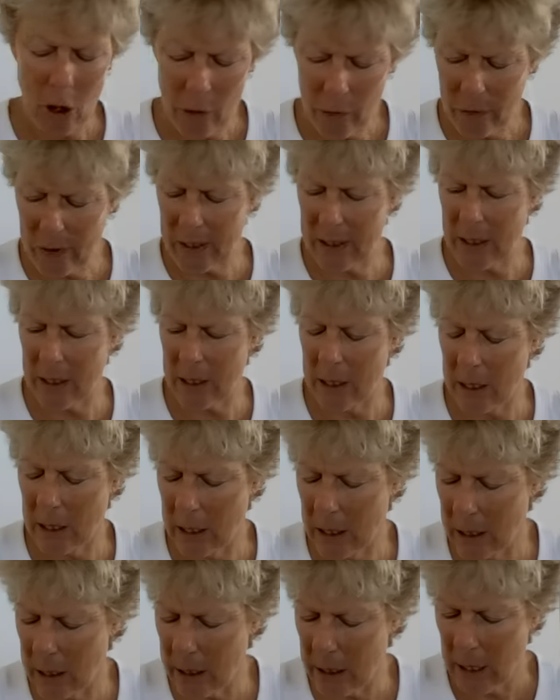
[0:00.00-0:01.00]
no
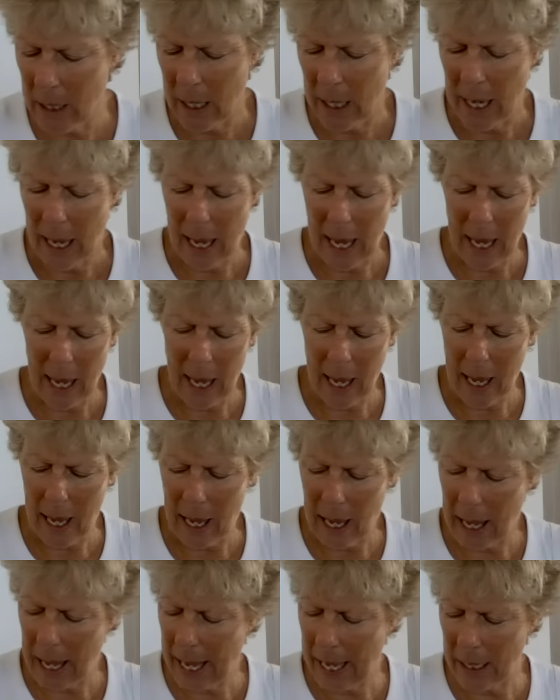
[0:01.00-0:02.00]
visitors.
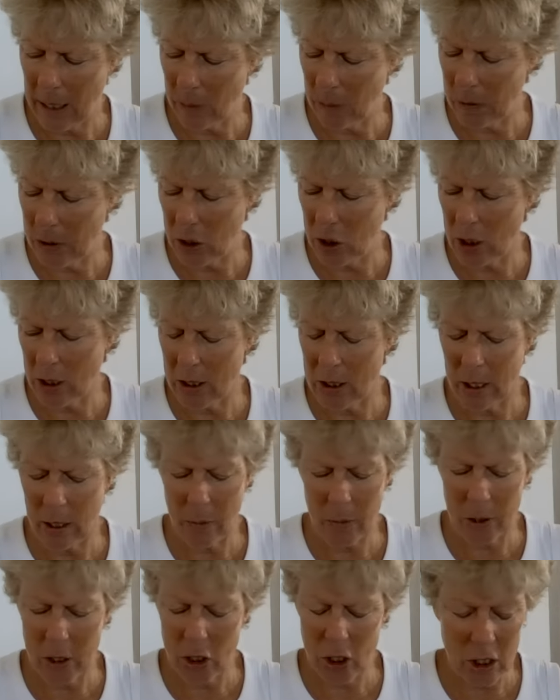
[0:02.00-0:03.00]
And it was just
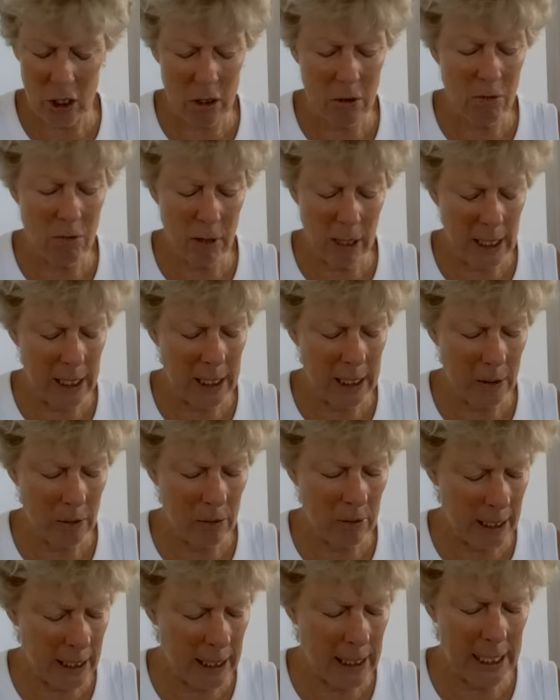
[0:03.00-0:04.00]
a really,
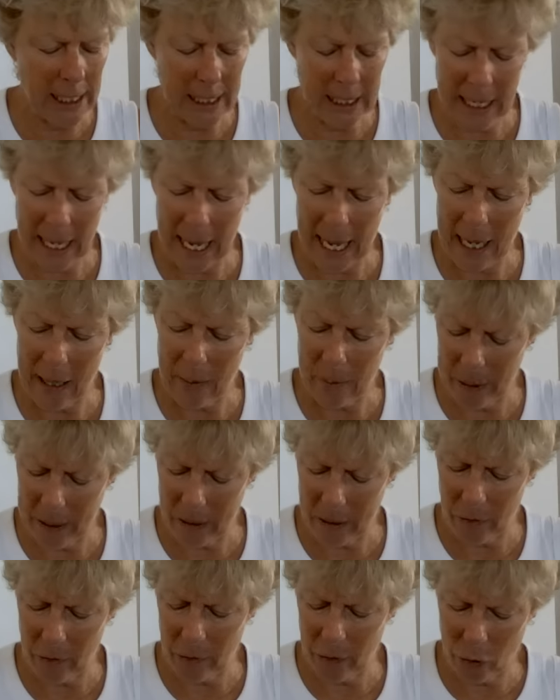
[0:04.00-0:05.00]
really sad,
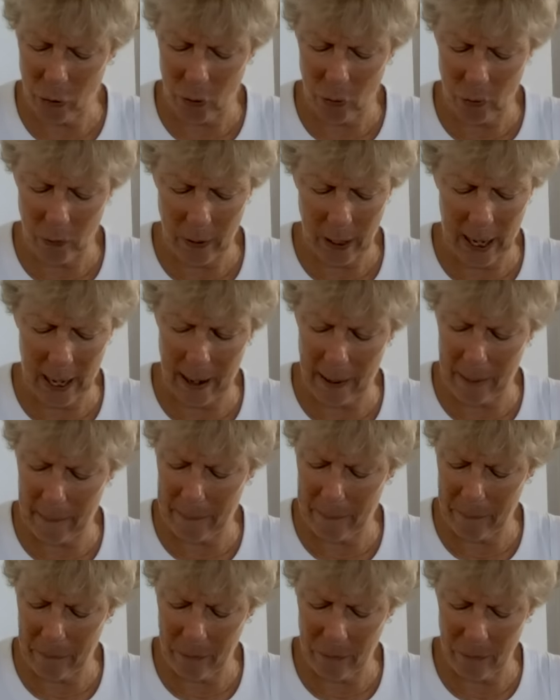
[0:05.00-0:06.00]
pitiful
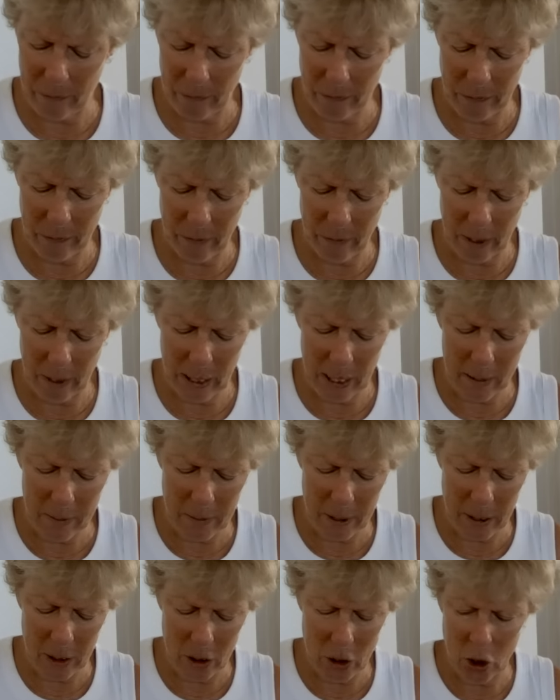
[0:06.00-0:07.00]

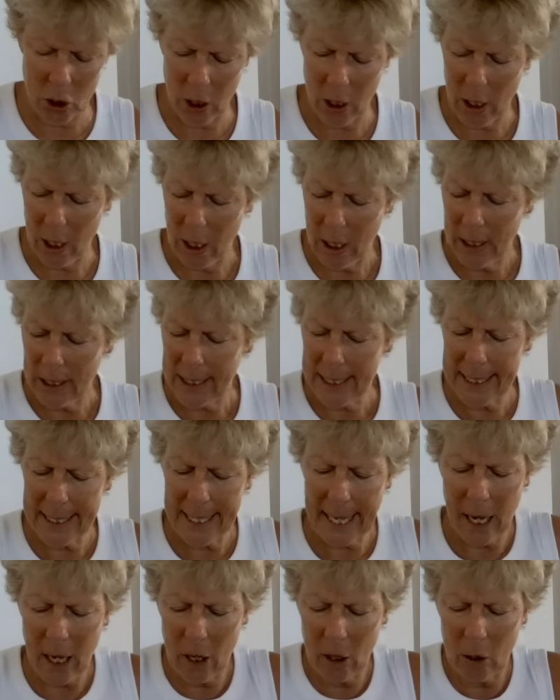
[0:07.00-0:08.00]
image.
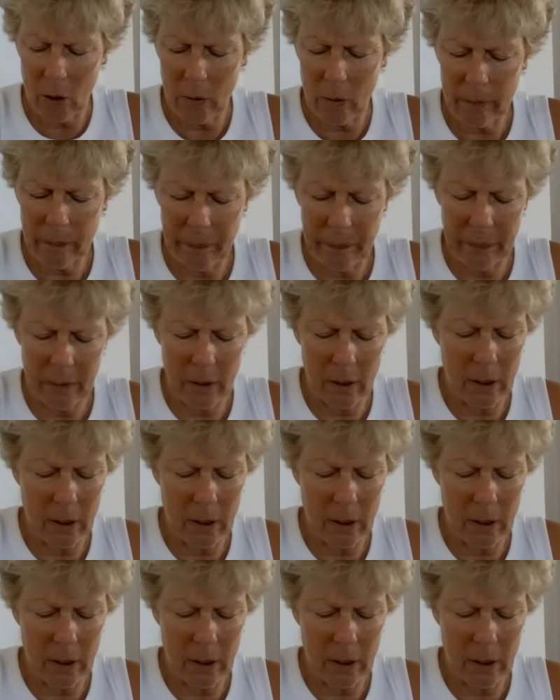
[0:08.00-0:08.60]
So